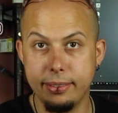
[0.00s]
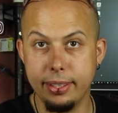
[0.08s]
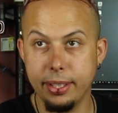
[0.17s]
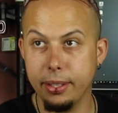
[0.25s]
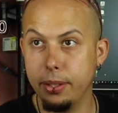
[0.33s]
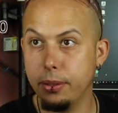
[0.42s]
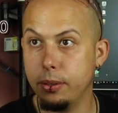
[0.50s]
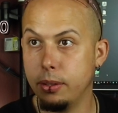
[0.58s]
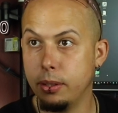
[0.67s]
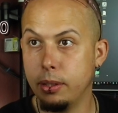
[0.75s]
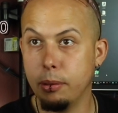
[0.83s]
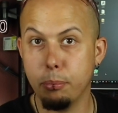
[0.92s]
is 0,
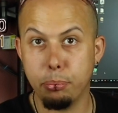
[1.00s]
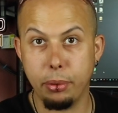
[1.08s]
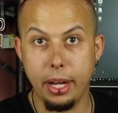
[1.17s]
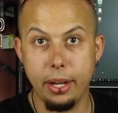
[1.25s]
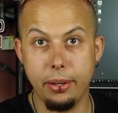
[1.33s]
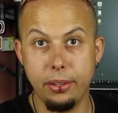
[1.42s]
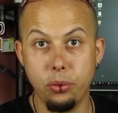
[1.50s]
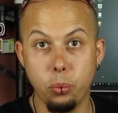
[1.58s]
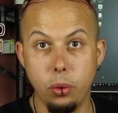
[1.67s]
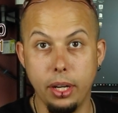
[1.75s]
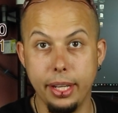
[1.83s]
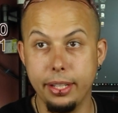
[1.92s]
brown is
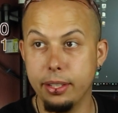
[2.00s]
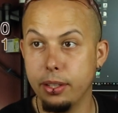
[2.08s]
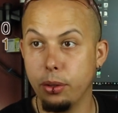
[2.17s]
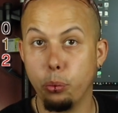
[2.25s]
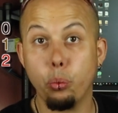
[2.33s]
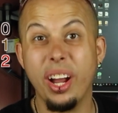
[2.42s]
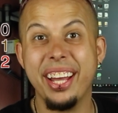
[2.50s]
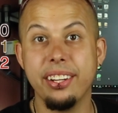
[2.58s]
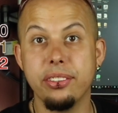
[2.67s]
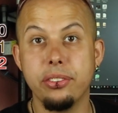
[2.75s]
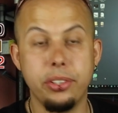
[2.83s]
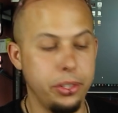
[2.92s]
1,
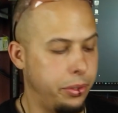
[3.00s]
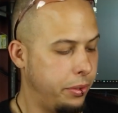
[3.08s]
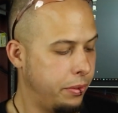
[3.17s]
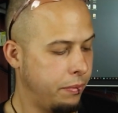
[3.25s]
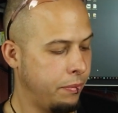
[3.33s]
red is 2.